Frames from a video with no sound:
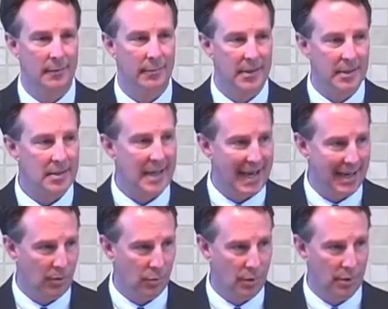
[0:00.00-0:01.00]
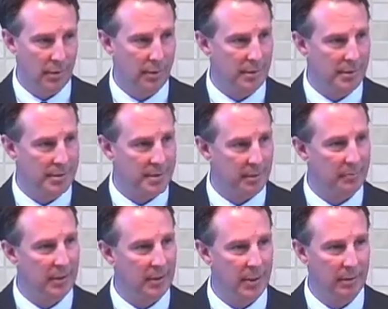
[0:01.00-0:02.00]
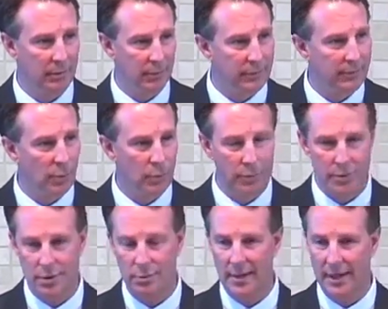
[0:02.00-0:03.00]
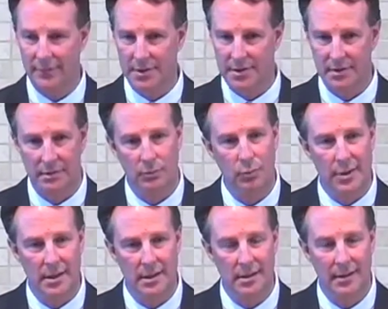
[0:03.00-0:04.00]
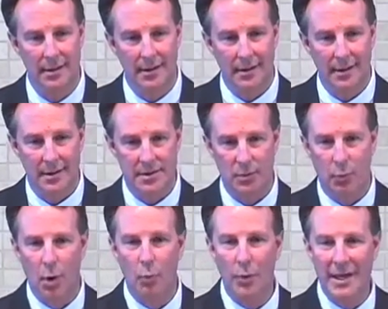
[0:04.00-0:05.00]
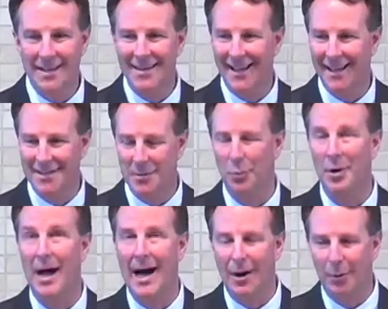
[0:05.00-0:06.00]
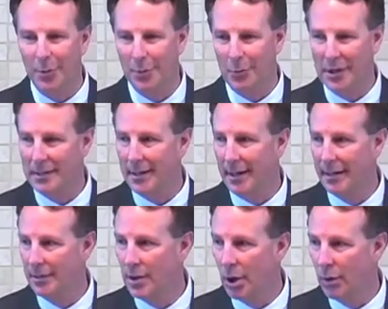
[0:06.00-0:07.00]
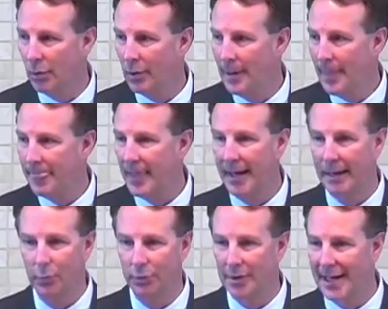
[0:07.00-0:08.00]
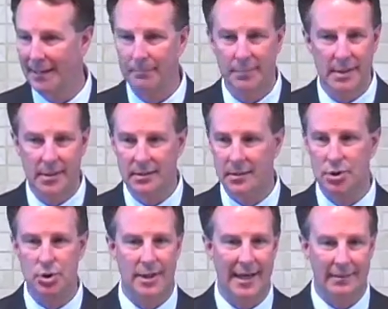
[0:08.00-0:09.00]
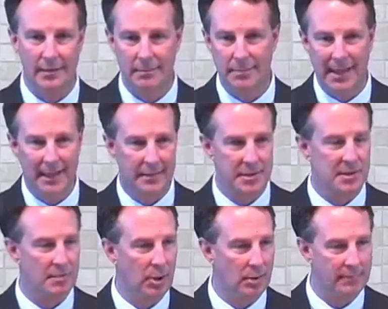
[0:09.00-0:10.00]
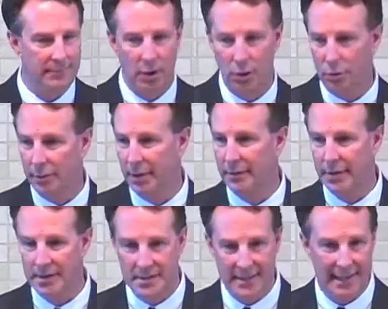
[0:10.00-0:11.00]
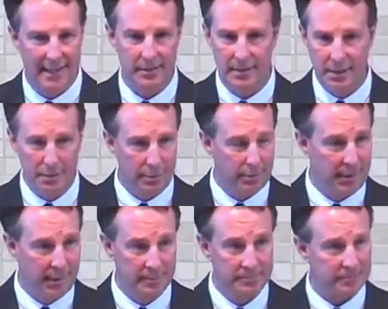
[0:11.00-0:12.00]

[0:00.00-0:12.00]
This hour is something that I look forward to every single week. It's the one hour of the week that I know that I will not be distracted by the smartphone and this, that, and the other thing,